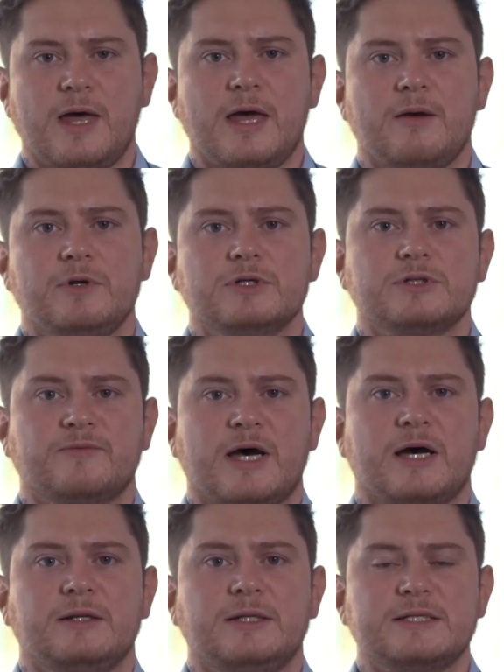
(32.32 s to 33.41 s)
areas of
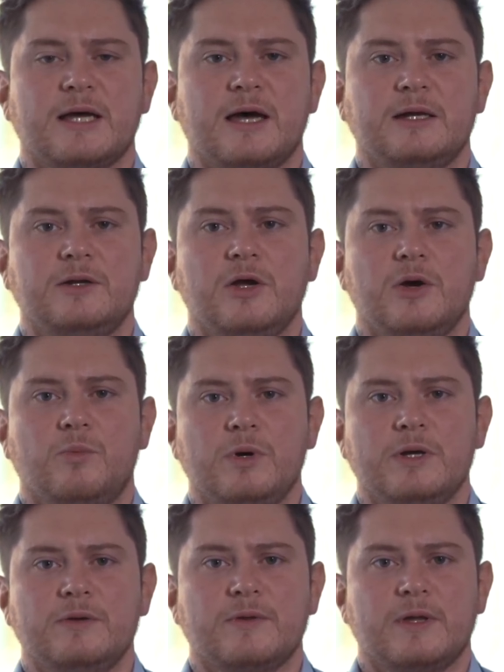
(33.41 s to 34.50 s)
art and design
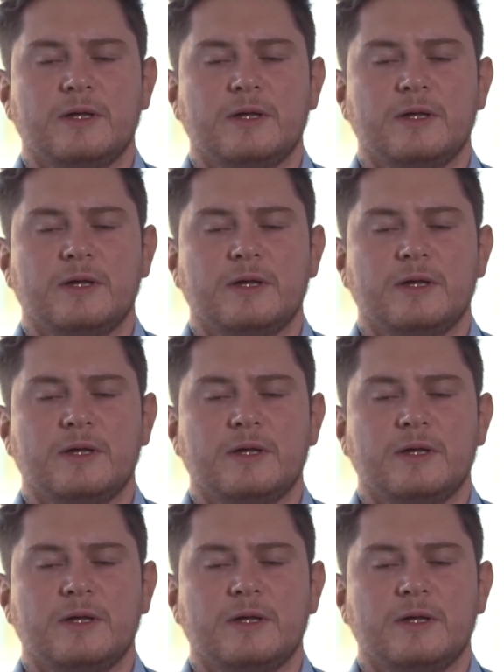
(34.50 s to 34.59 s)
with